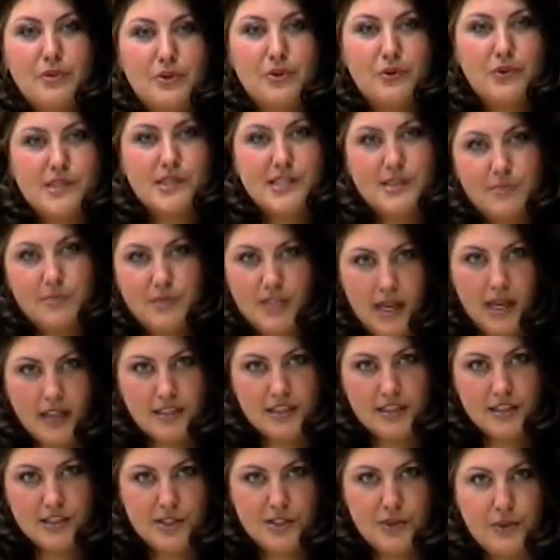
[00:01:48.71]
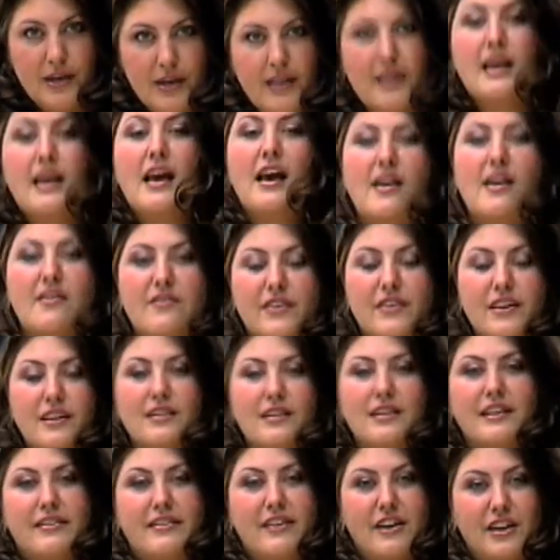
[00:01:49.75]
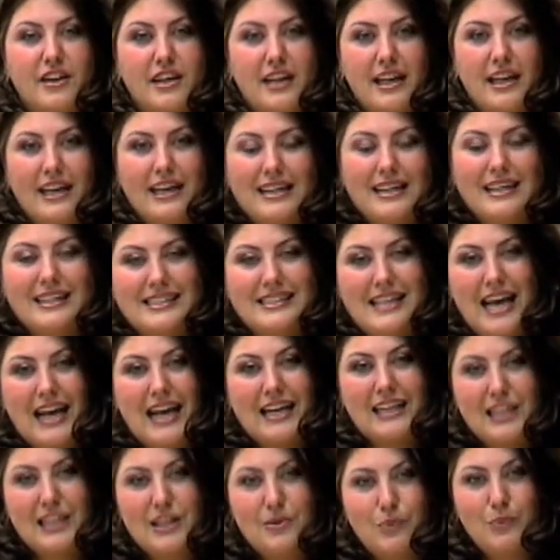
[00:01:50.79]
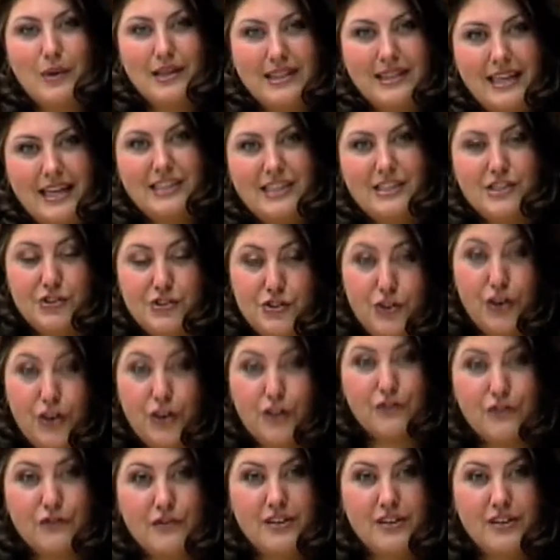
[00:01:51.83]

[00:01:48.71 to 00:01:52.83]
who are subjected to it feel that they're getting exactly what they deserve.